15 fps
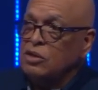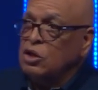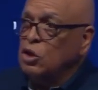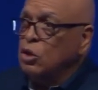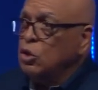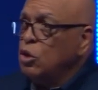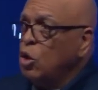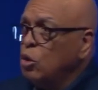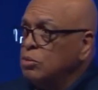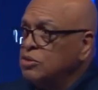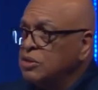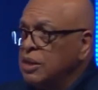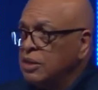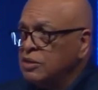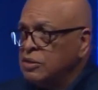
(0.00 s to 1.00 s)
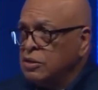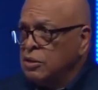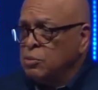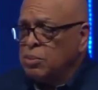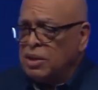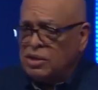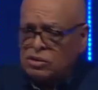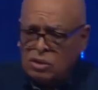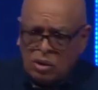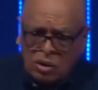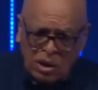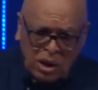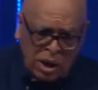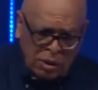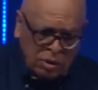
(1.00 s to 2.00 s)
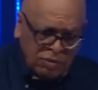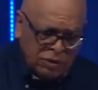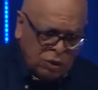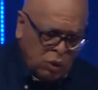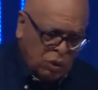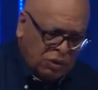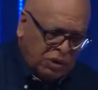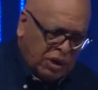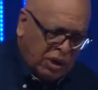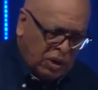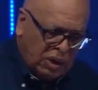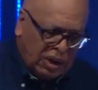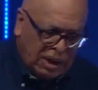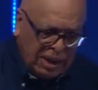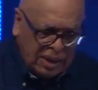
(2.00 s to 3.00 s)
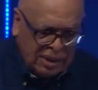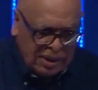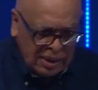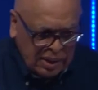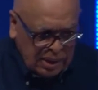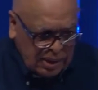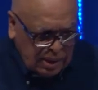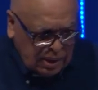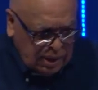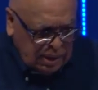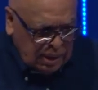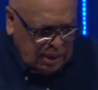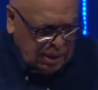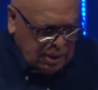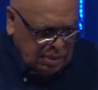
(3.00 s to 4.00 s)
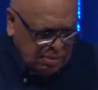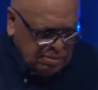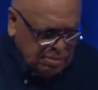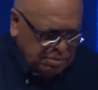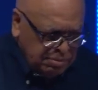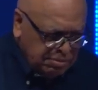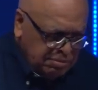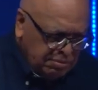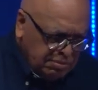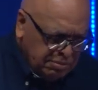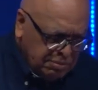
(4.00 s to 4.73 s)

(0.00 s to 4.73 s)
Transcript: The old homestead is in a place called Conover, North Carolina. Um,